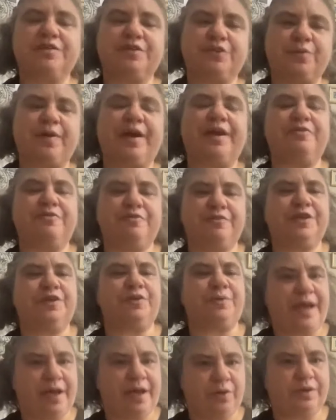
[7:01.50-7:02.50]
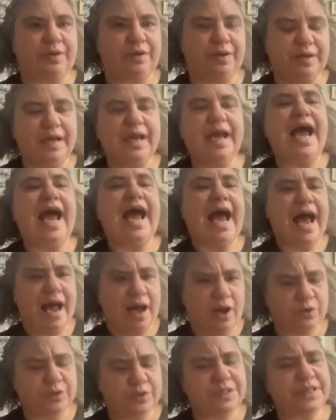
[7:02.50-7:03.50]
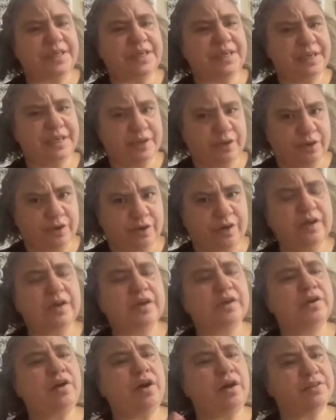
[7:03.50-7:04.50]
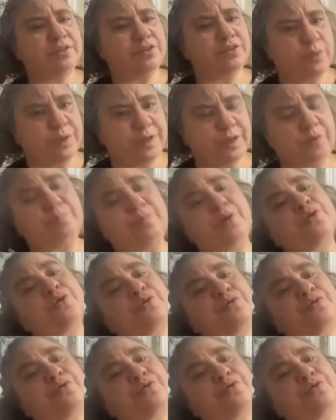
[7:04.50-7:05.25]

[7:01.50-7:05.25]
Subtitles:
to try to figure out how to hear God's will, both